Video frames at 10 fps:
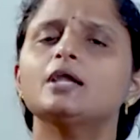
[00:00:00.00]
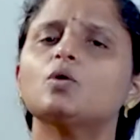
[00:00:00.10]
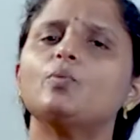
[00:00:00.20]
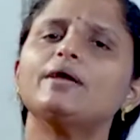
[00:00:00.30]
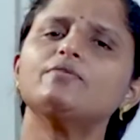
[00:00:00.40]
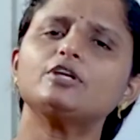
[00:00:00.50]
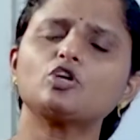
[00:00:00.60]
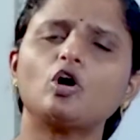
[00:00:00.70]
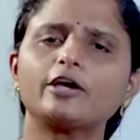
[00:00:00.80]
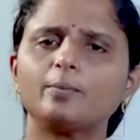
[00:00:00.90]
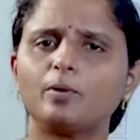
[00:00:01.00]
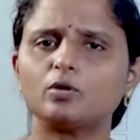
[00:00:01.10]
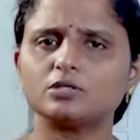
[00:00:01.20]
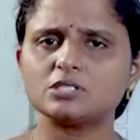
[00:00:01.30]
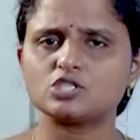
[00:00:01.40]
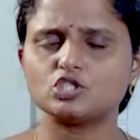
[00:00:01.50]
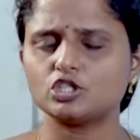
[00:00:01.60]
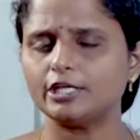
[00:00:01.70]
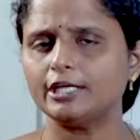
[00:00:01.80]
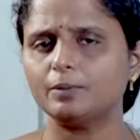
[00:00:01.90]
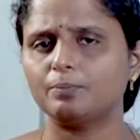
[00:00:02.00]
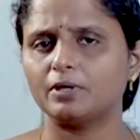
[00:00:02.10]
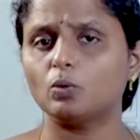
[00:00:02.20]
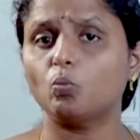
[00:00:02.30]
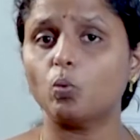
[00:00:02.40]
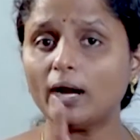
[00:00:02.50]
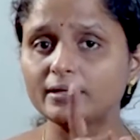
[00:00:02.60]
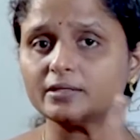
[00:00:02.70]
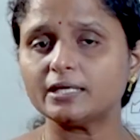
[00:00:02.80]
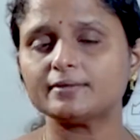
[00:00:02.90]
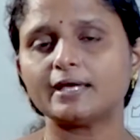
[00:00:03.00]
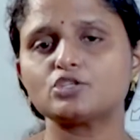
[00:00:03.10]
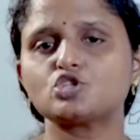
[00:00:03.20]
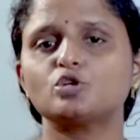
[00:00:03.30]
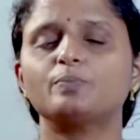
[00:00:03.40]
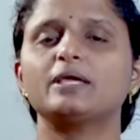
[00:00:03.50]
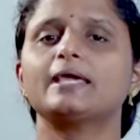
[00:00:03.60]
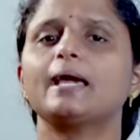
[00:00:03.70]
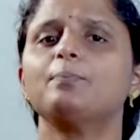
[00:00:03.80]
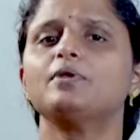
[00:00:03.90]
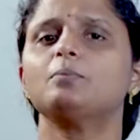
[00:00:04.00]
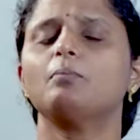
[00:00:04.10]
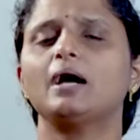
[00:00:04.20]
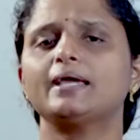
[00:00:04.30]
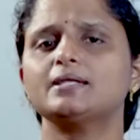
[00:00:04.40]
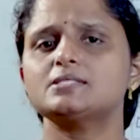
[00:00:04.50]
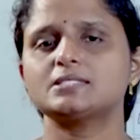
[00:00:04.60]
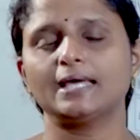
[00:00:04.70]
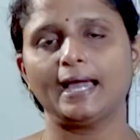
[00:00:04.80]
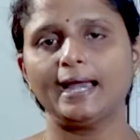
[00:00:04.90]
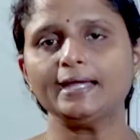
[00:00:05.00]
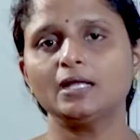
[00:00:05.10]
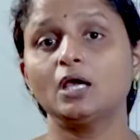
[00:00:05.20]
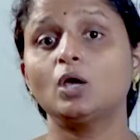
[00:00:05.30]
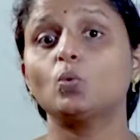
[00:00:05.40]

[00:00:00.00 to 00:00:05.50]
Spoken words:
When we talk about this GDP, one thing that should be kept in mind is that